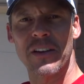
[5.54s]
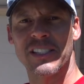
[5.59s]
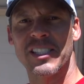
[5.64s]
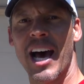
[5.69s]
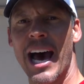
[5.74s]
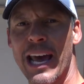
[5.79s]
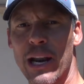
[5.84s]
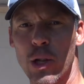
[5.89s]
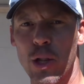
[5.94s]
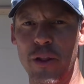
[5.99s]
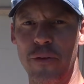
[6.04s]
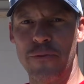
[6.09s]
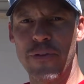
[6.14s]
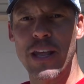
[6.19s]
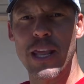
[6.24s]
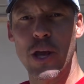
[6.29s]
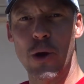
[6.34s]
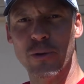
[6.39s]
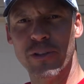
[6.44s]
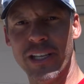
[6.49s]
the title of the
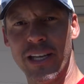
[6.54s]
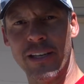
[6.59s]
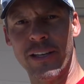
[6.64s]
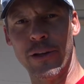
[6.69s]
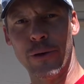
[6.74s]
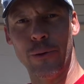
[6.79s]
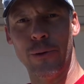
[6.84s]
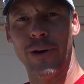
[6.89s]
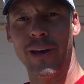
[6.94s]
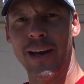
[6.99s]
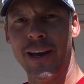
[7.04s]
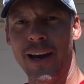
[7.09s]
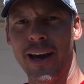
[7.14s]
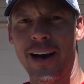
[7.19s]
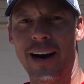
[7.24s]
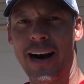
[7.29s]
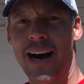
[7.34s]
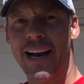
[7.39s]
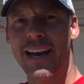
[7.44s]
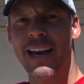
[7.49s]
video, didn't you?
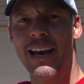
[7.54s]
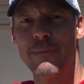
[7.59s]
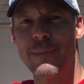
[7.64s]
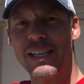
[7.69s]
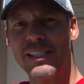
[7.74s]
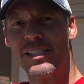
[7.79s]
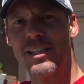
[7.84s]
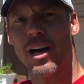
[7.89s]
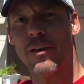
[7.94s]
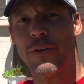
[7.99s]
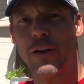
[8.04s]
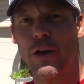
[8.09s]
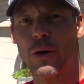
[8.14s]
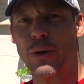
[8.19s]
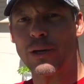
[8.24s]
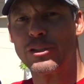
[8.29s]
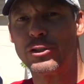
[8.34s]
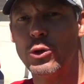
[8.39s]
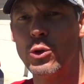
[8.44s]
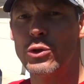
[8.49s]
I have myself
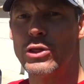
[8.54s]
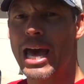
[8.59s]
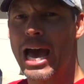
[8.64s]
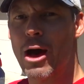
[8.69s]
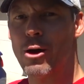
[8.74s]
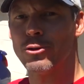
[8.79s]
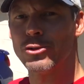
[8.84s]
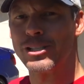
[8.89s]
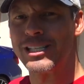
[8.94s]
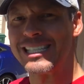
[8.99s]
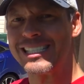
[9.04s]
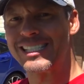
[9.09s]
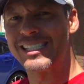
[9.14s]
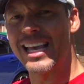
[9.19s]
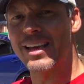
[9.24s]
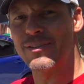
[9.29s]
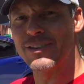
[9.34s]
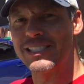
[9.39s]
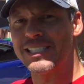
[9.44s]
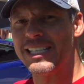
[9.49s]
here a
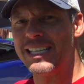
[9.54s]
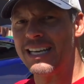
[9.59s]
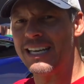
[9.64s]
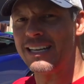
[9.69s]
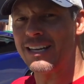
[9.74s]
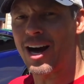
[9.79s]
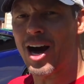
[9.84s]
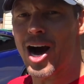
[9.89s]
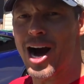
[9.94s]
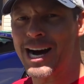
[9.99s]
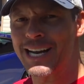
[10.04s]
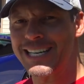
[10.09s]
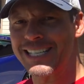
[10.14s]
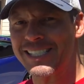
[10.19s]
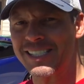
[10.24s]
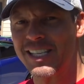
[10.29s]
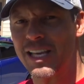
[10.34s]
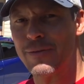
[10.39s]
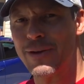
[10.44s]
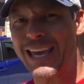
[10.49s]
2017 Honda
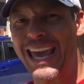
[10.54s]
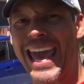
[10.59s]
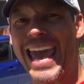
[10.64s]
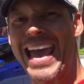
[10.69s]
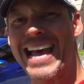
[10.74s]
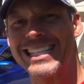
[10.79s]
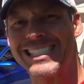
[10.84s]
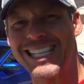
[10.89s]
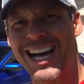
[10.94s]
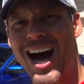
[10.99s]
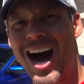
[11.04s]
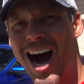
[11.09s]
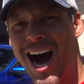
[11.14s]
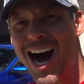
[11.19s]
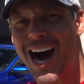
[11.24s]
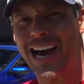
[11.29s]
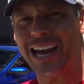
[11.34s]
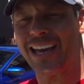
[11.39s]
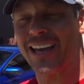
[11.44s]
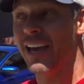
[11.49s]
Civic
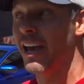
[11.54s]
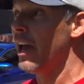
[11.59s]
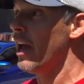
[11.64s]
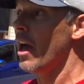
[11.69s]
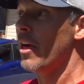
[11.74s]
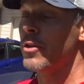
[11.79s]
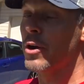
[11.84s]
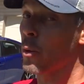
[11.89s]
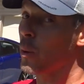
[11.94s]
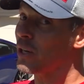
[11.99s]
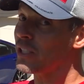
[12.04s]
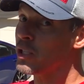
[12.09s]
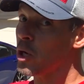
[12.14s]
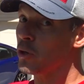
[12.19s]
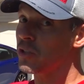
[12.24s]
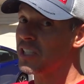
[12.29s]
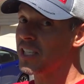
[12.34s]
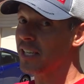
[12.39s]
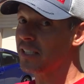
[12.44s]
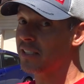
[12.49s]
Si. There was
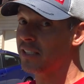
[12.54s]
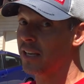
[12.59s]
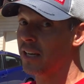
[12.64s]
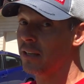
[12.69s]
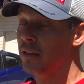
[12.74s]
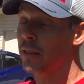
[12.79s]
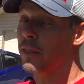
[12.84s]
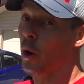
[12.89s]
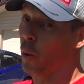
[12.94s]
no 16,